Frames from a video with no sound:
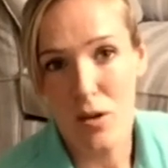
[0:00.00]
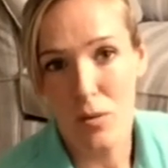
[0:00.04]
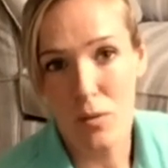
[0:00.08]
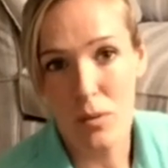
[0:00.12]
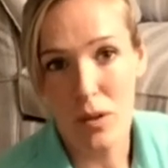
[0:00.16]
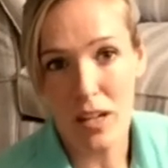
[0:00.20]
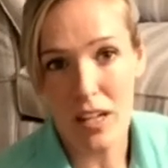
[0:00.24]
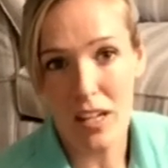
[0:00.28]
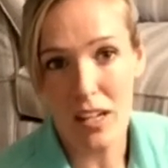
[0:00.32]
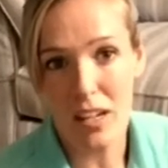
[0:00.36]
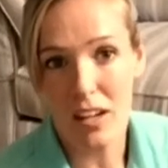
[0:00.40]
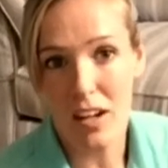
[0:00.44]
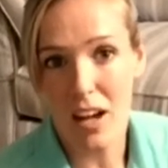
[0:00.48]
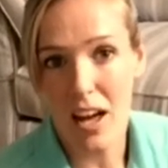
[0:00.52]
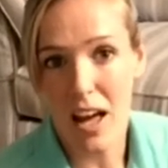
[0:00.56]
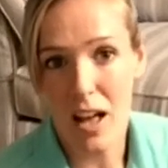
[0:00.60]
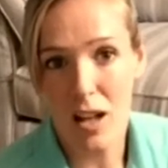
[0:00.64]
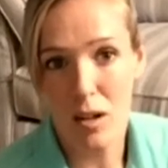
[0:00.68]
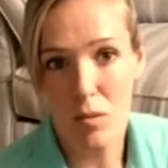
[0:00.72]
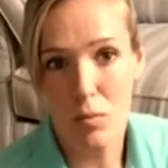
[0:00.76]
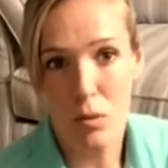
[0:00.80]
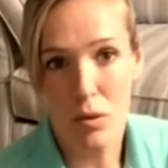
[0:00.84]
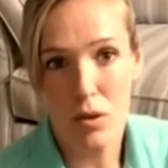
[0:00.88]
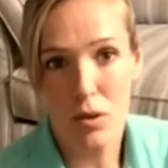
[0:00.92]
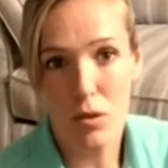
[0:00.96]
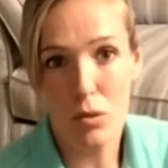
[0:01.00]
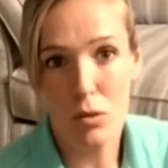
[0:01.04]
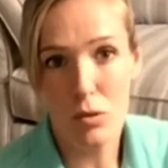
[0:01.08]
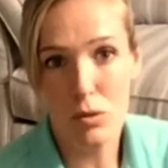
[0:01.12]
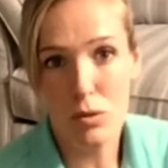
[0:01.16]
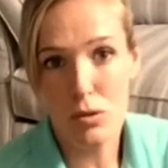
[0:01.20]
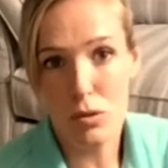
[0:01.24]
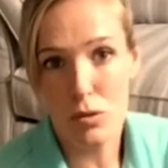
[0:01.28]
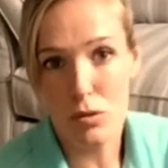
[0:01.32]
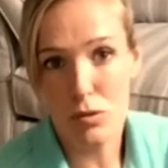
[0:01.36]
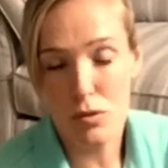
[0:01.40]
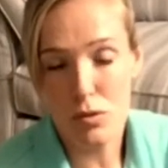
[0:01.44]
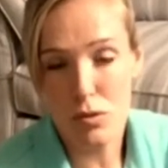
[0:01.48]
We help with all
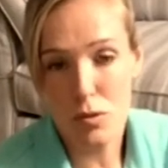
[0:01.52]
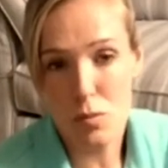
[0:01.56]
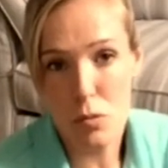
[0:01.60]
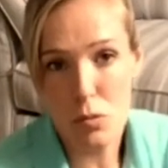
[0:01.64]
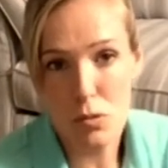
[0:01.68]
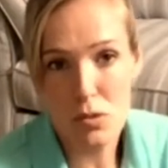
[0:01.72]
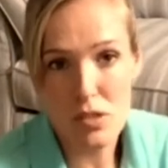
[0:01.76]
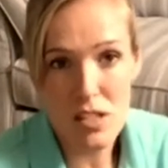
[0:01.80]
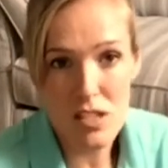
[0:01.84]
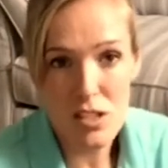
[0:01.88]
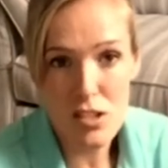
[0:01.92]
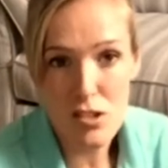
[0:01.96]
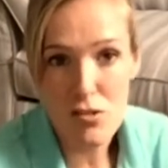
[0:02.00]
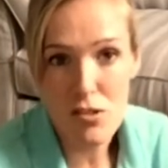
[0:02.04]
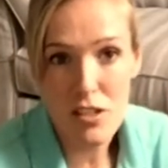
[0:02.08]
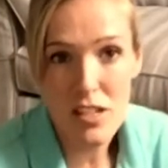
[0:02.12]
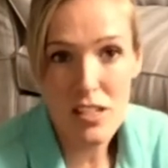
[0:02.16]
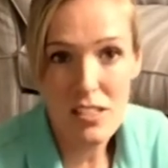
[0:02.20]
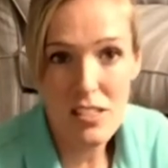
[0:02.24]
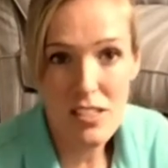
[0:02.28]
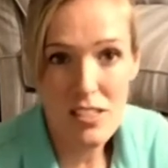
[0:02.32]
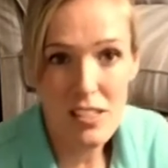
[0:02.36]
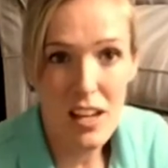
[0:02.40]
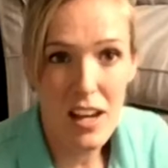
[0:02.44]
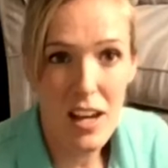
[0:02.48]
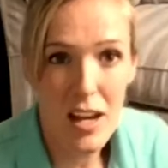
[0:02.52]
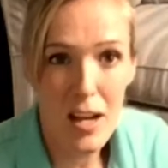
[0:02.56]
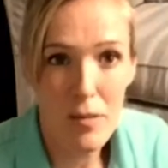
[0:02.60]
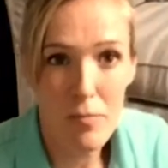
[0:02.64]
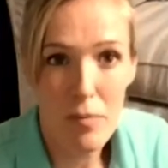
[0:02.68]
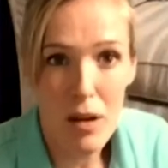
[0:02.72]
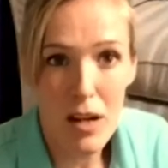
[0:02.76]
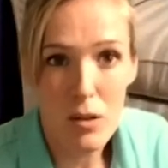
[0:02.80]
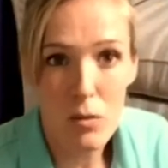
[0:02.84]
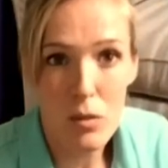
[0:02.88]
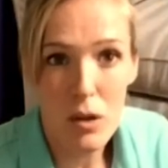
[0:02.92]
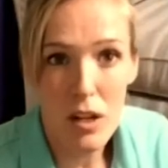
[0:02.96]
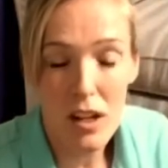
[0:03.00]
sorts of sports injuries
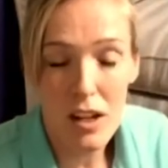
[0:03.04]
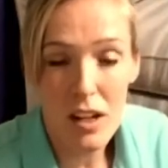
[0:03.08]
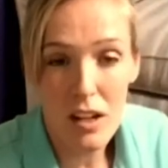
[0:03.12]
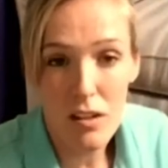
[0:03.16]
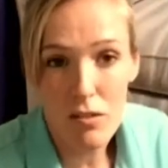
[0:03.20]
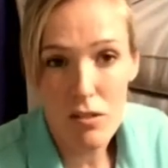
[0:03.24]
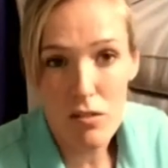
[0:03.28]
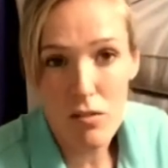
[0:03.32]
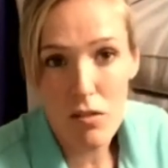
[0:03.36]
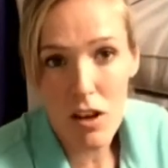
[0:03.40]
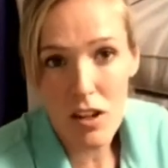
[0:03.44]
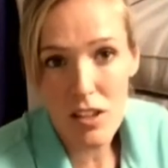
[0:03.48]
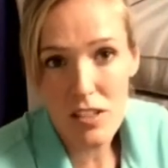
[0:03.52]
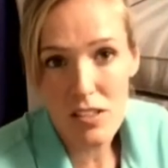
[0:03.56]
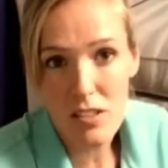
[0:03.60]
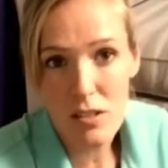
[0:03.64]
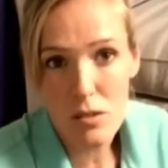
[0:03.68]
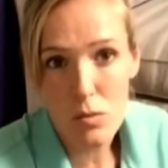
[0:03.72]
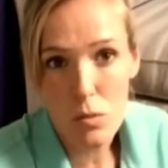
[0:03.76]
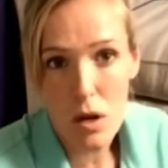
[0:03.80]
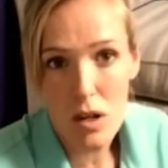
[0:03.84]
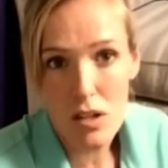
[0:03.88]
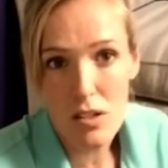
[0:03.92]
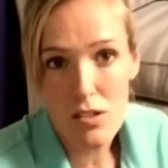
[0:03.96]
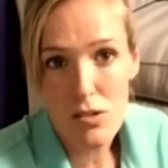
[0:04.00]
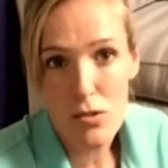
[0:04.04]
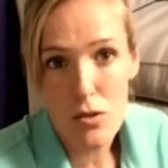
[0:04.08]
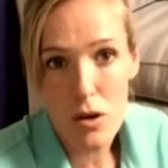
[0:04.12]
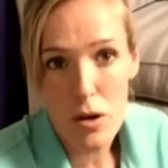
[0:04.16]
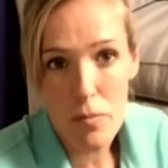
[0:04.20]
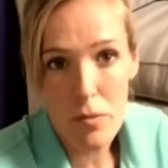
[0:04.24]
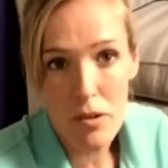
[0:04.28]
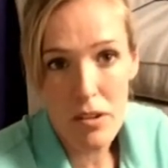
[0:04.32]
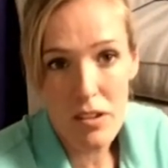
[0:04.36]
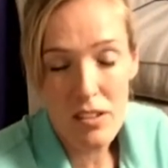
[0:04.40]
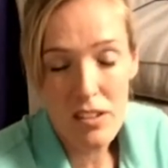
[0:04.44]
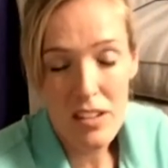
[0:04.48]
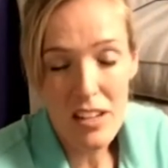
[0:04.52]
and we can give advice as well as
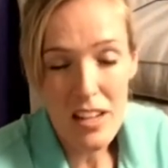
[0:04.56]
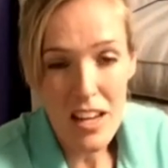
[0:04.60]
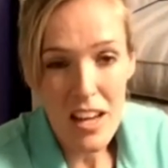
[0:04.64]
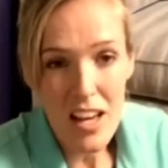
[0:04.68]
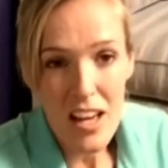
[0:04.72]
treatment.